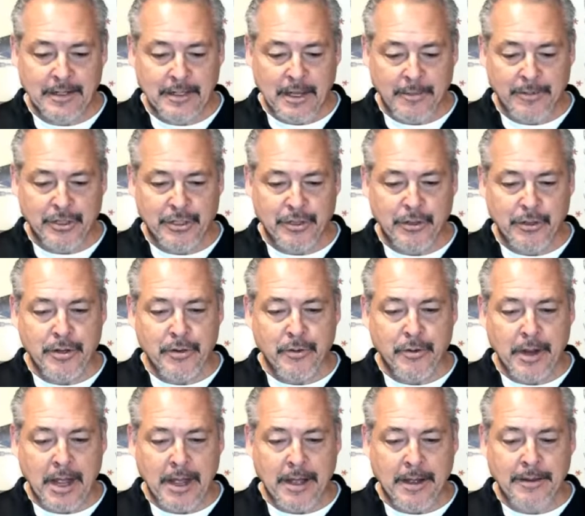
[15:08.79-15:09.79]
I'm going to show
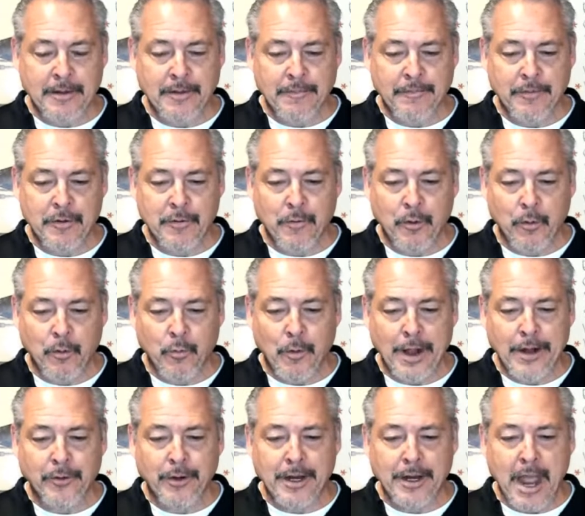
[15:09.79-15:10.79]
you, if you were
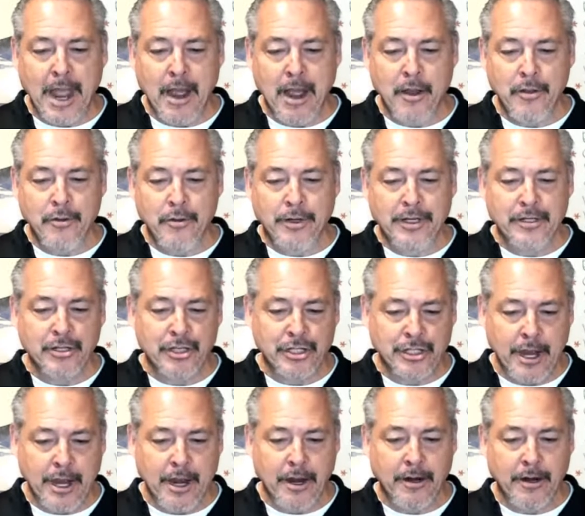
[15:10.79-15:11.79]
wondering how you can
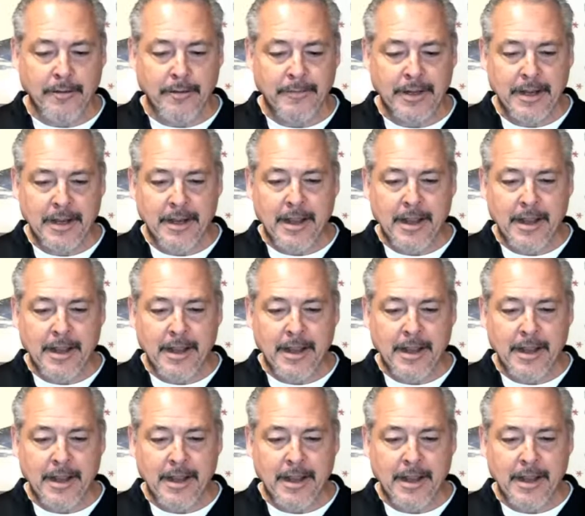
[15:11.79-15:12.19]
share